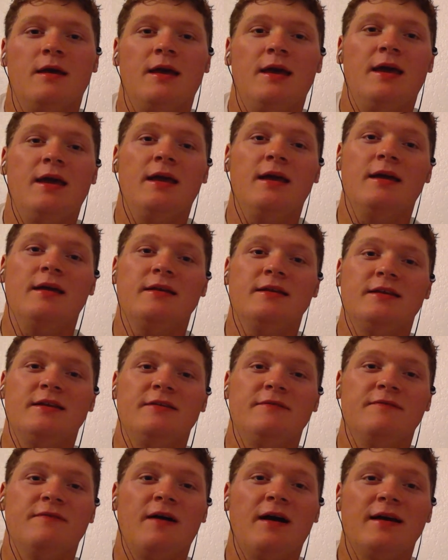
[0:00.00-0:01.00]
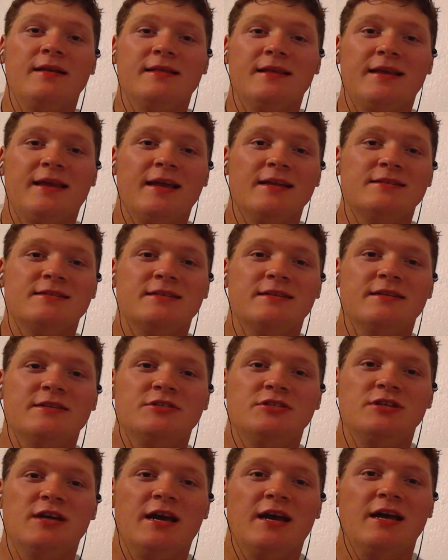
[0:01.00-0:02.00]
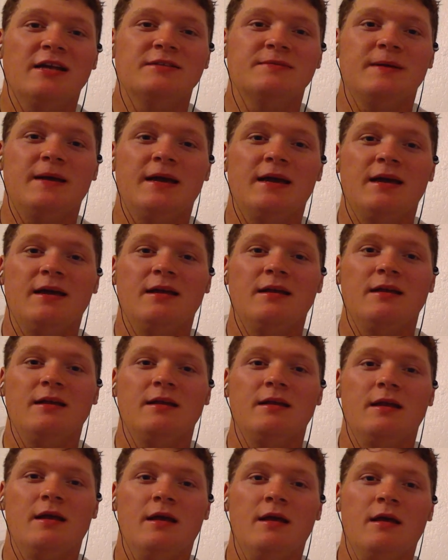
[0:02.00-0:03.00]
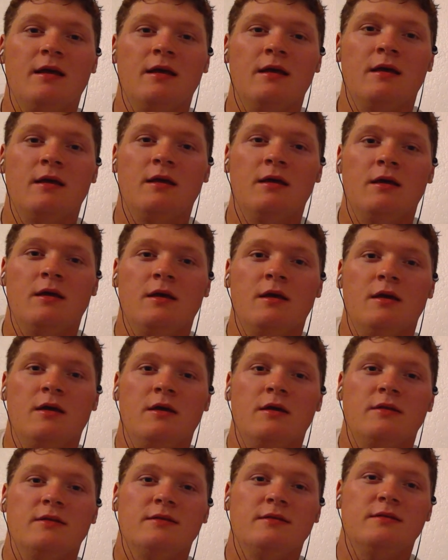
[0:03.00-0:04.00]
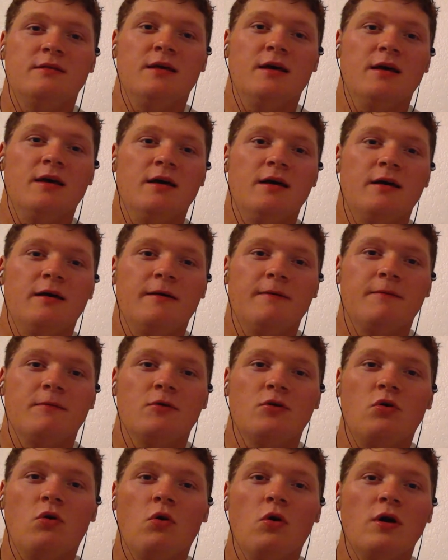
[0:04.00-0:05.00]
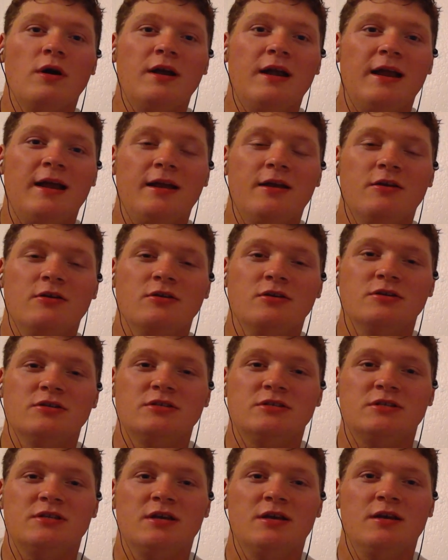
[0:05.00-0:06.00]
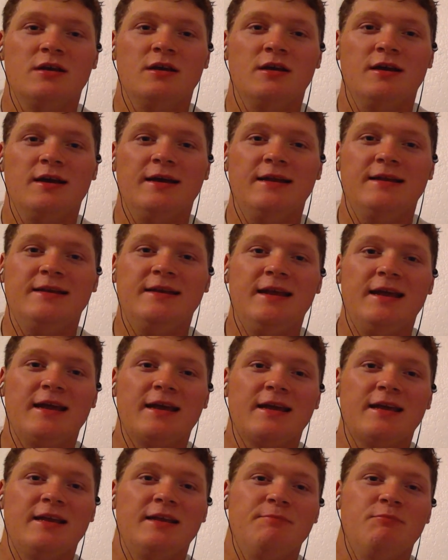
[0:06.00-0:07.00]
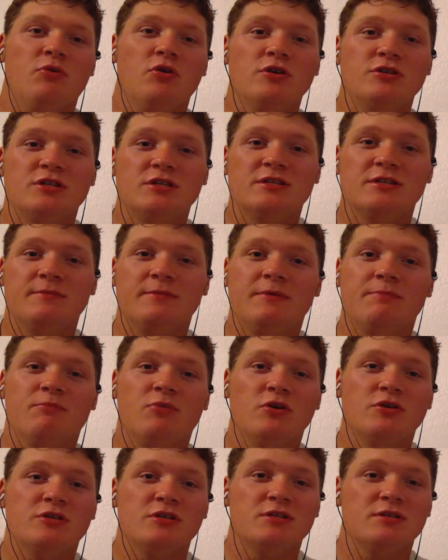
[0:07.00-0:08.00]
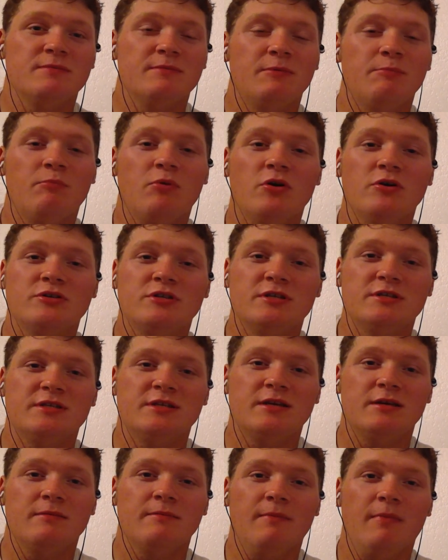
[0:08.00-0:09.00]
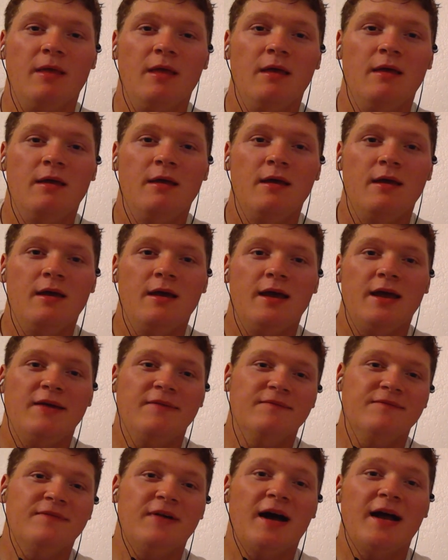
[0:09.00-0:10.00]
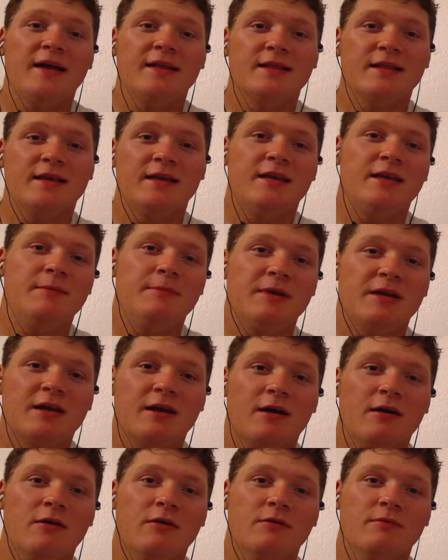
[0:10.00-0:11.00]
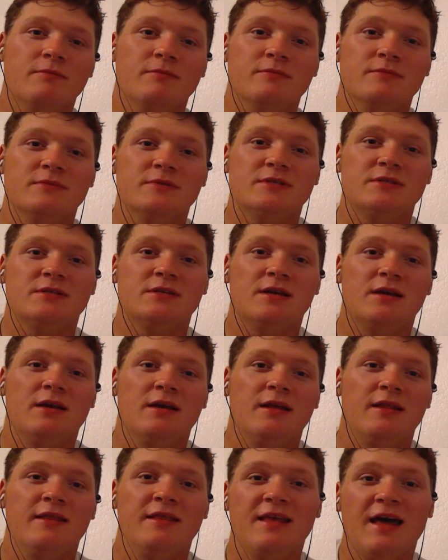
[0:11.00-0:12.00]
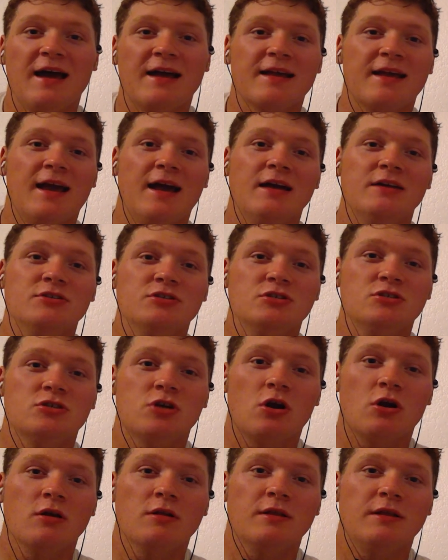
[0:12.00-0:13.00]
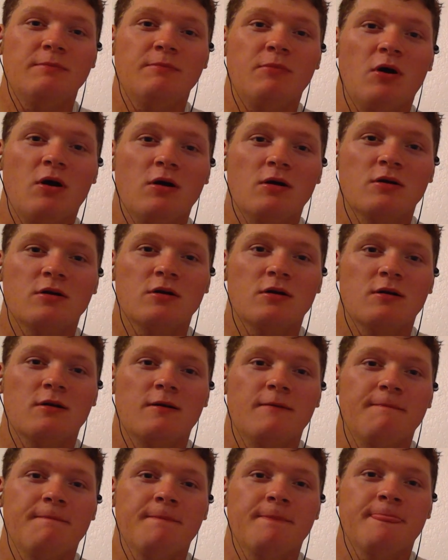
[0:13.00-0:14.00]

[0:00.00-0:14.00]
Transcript: And he finally gets in this jazz band, and the coordinator's a dick, and he pushes him and pushes him and pushes him, and finally he becomes that guy's Charlie Parker.